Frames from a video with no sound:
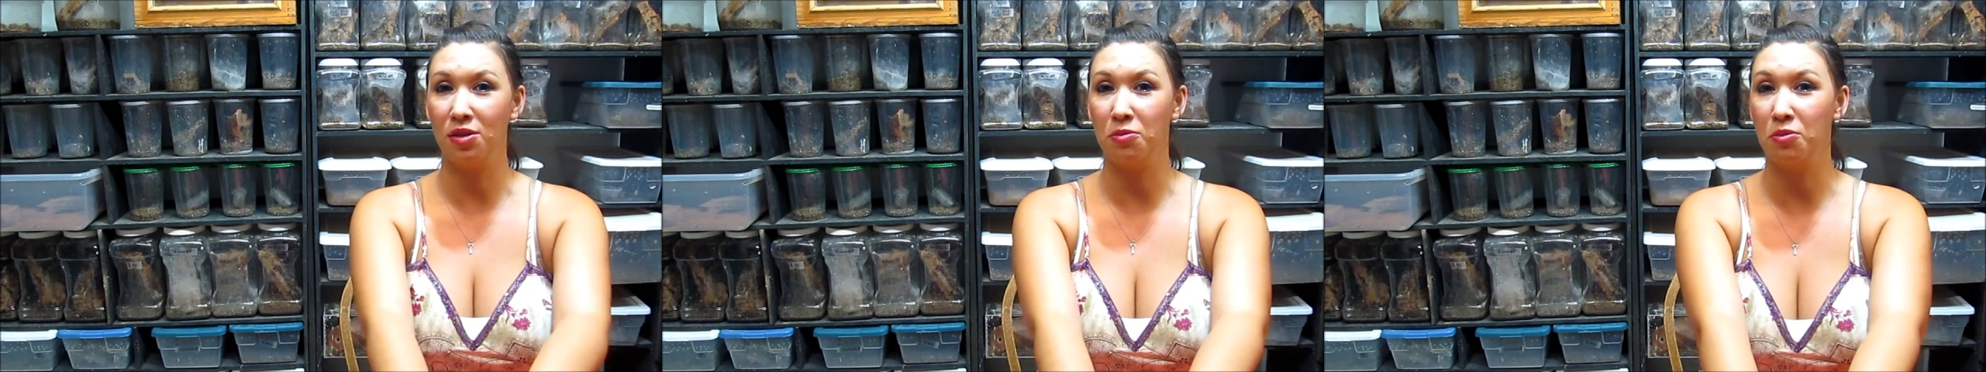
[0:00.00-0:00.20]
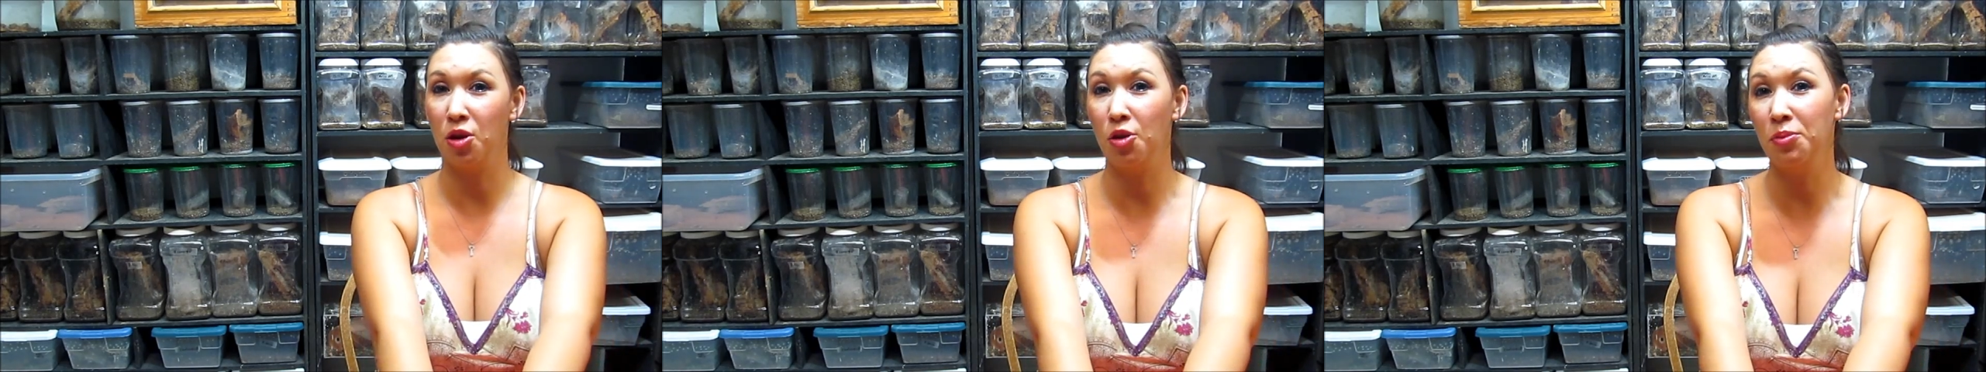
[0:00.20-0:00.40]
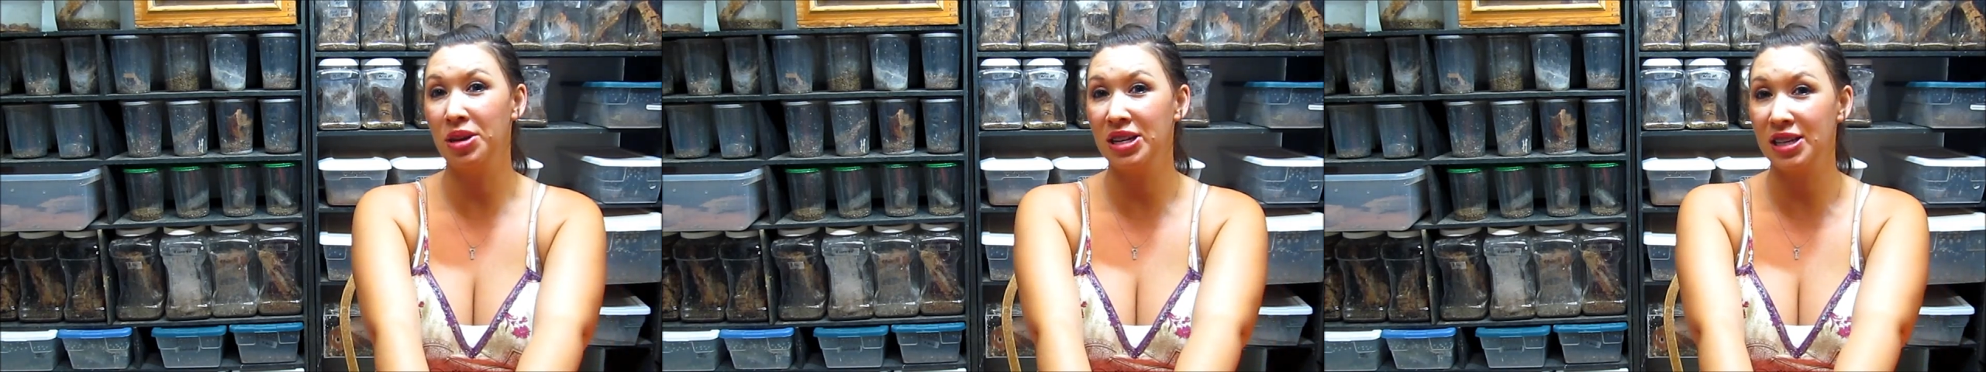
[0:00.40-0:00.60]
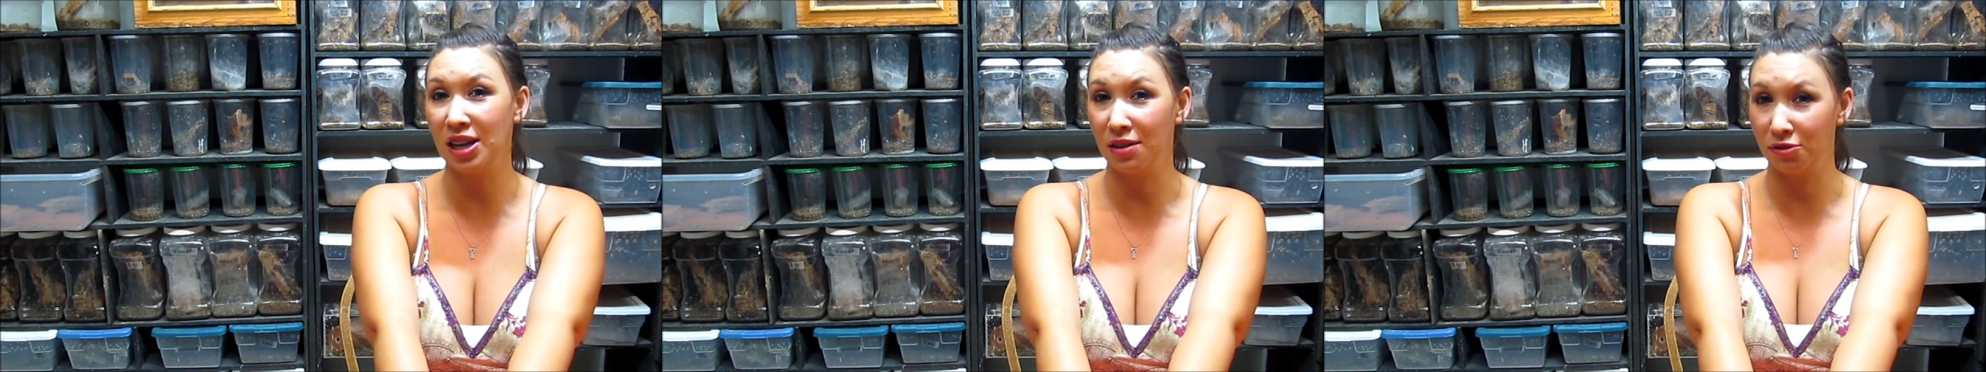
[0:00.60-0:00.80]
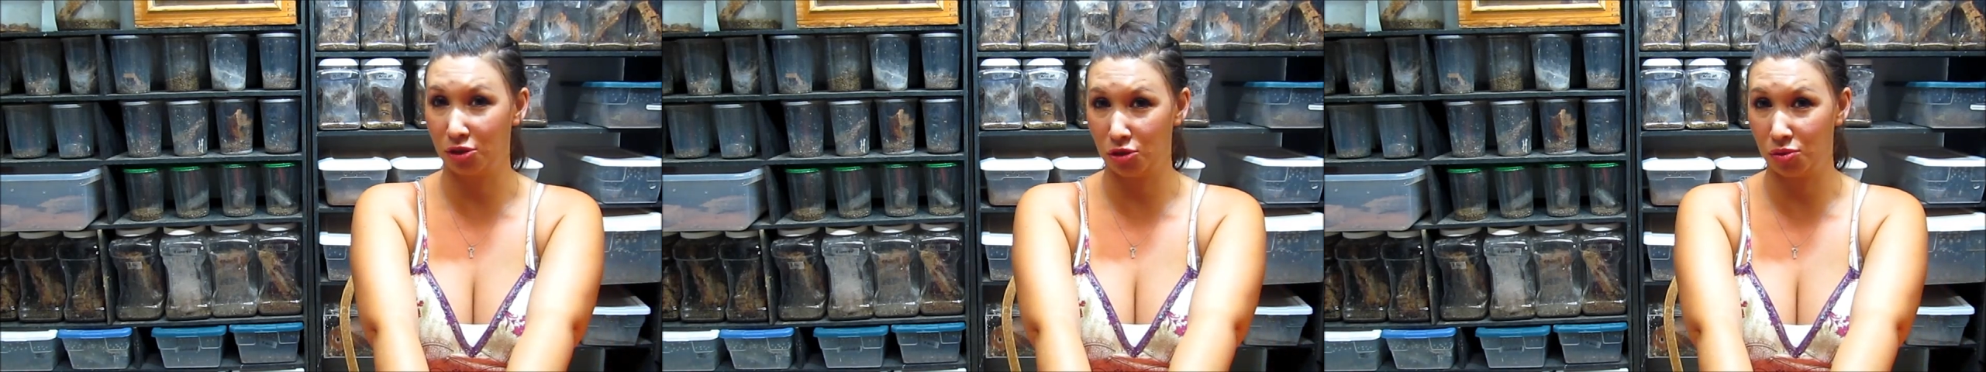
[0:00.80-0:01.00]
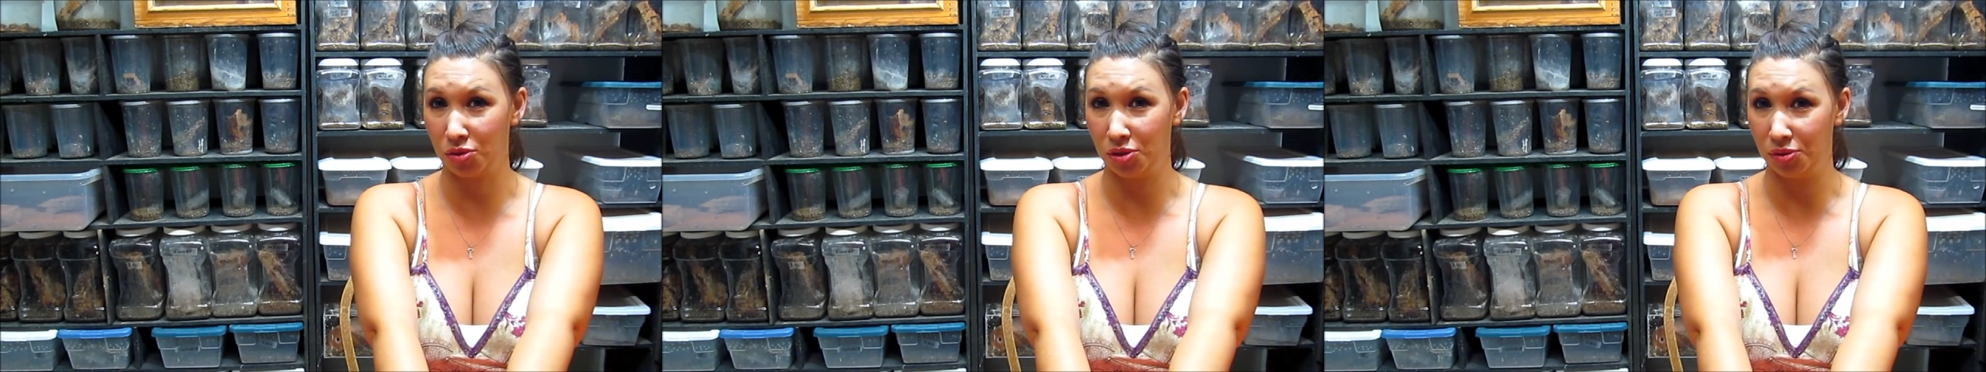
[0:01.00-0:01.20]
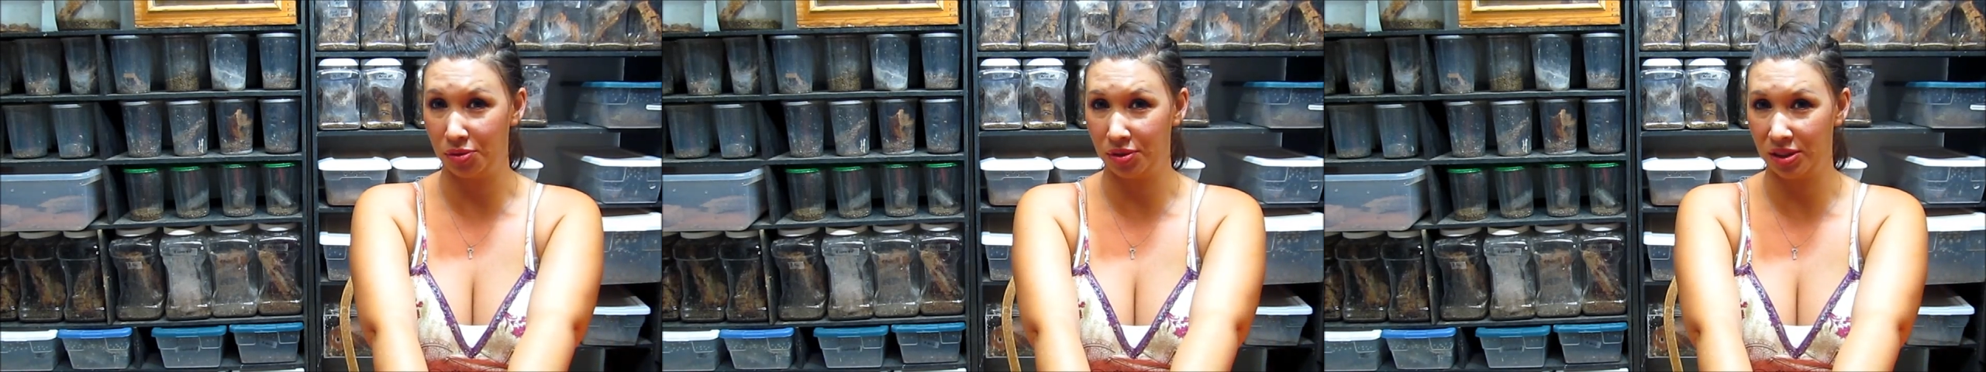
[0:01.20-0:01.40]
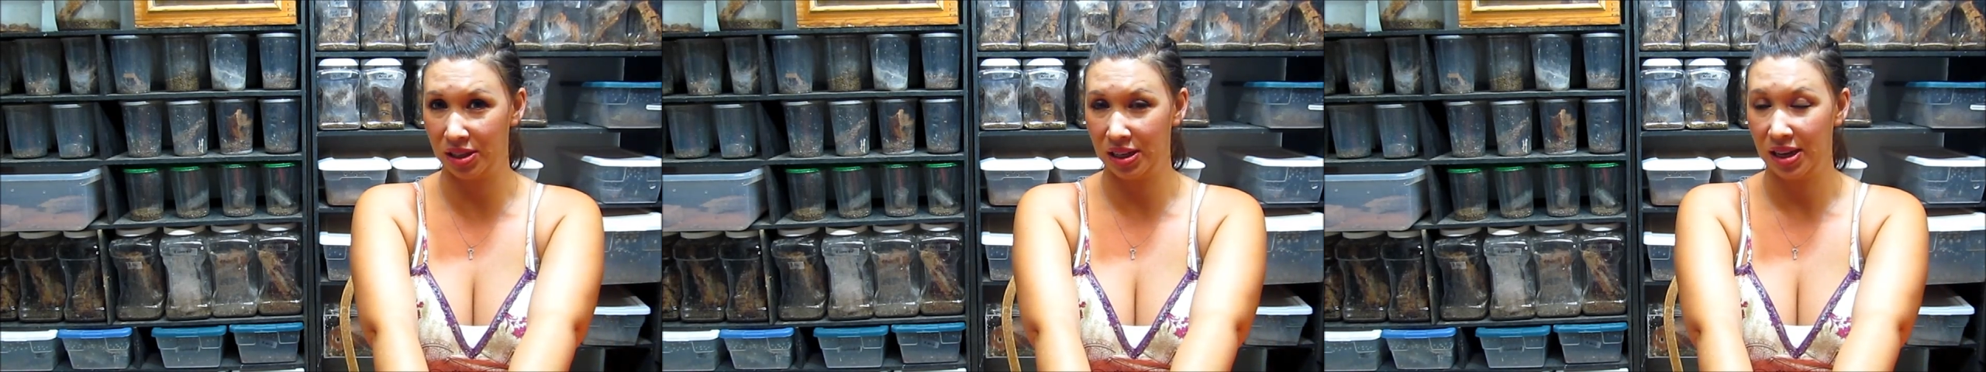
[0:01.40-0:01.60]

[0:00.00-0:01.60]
the moment of truth.